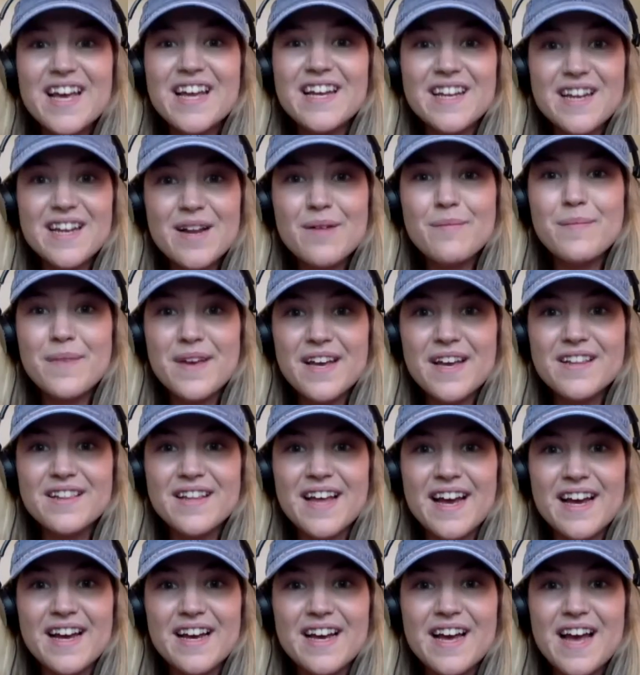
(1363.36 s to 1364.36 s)
ended up being
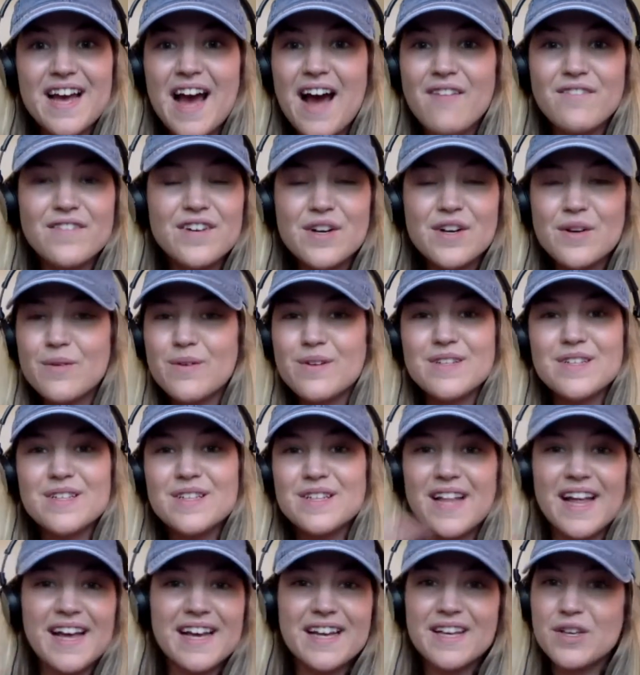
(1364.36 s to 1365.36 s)
like after it was
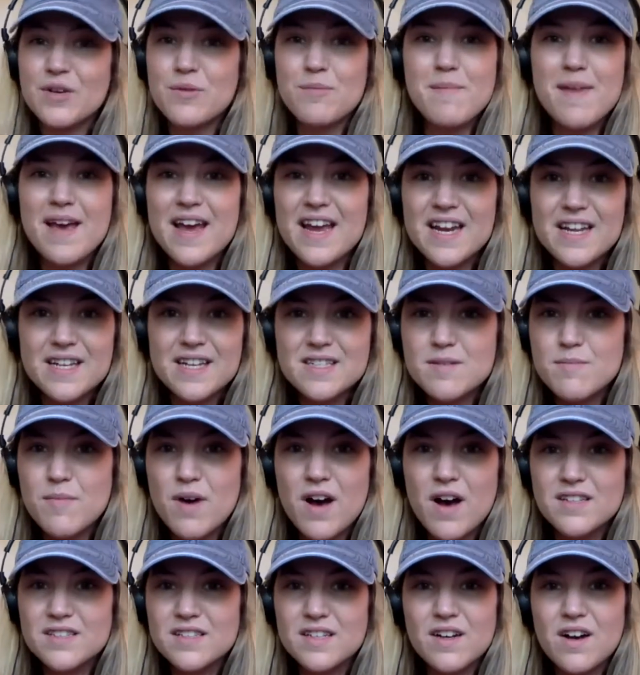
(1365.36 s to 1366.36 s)
like you made it to
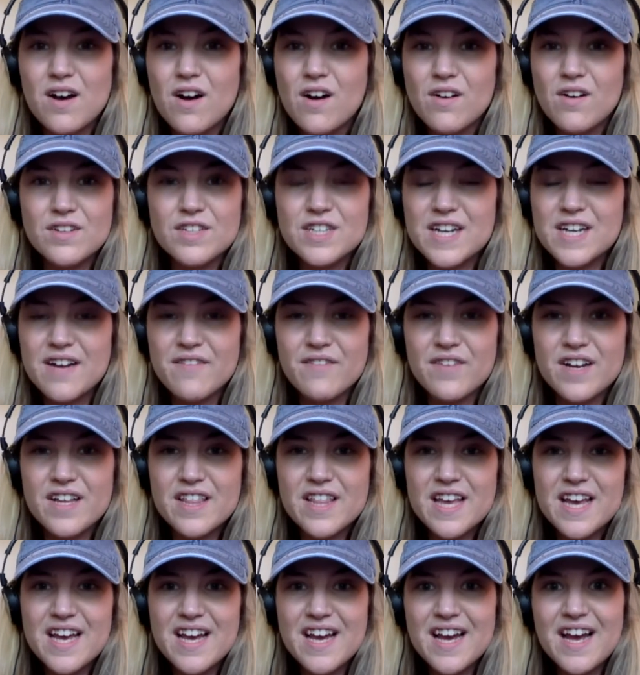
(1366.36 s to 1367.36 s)
Boston College and
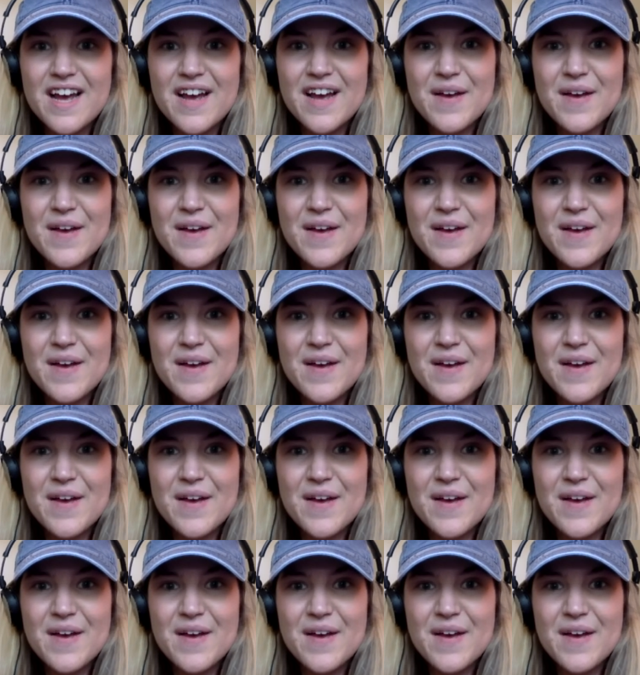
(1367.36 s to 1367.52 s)
everything?